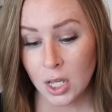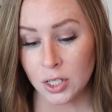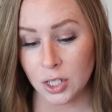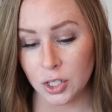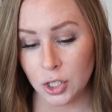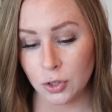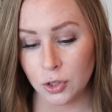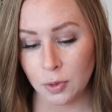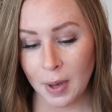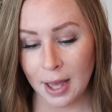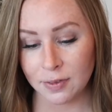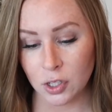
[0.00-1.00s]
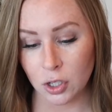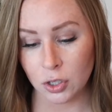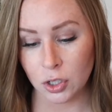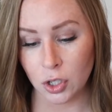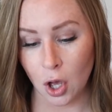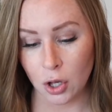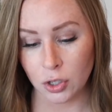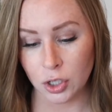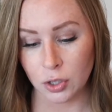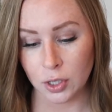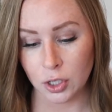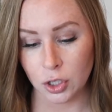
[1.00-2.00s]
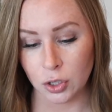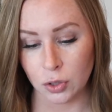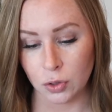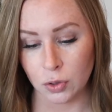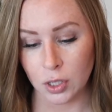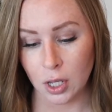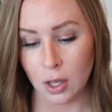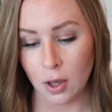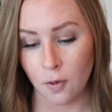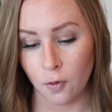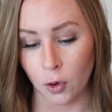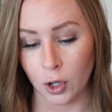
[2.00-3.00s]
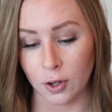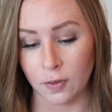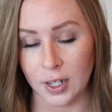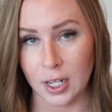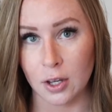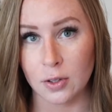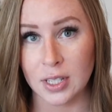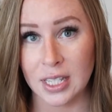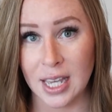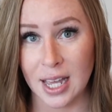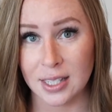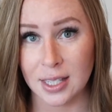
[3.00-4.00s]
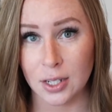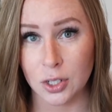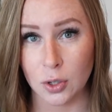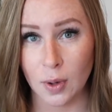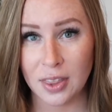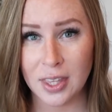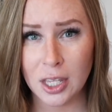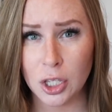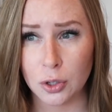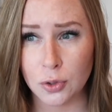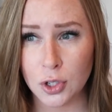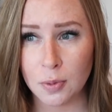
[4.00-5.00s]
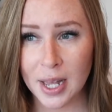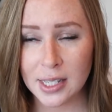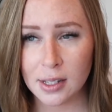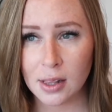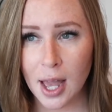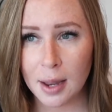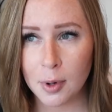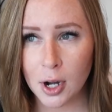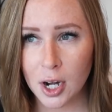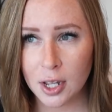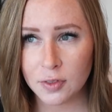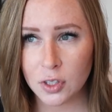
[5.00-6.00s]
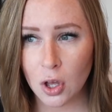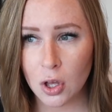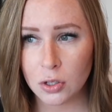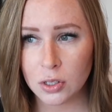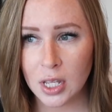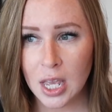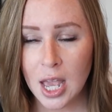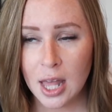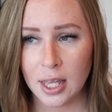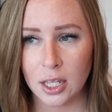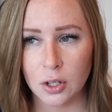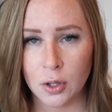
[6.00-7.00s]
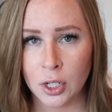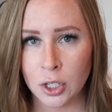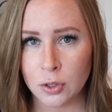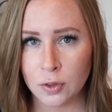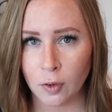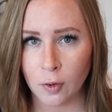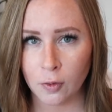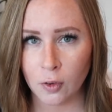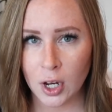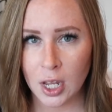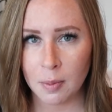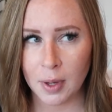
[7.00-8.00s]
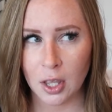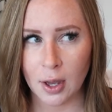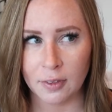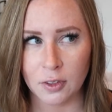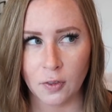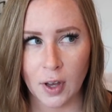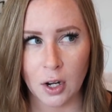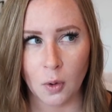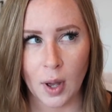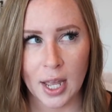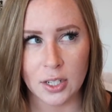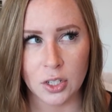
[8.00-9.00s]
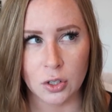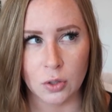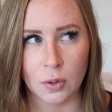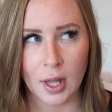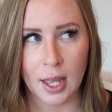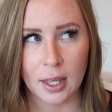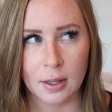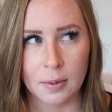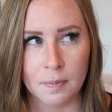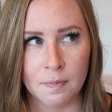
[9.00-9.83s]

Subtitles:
Does YouTube have certain songs you can choose for your videos? Yes, they do. I think YouTube has a library of songs that you can use for free, but you have to find a way to like